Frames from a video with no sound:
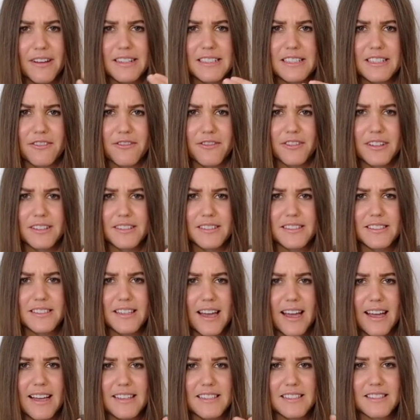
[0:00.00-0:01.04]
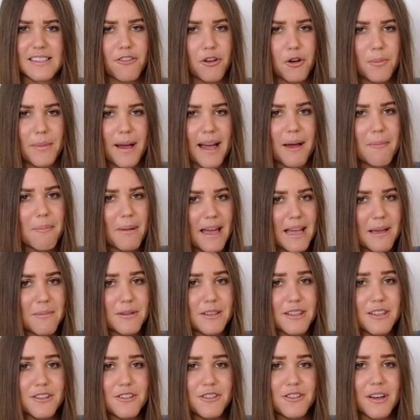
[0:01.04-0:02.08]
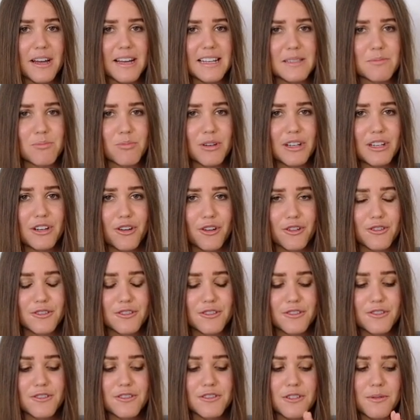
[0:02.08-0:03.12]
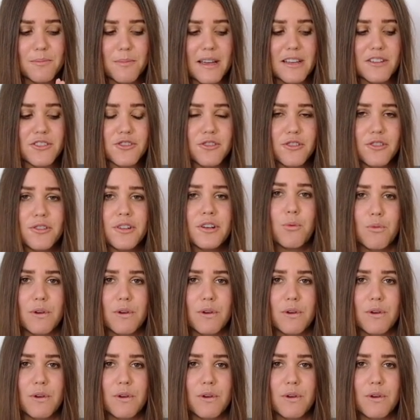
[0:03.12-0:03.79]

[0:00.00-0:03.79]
a different size format paper that you guys print onto so make sure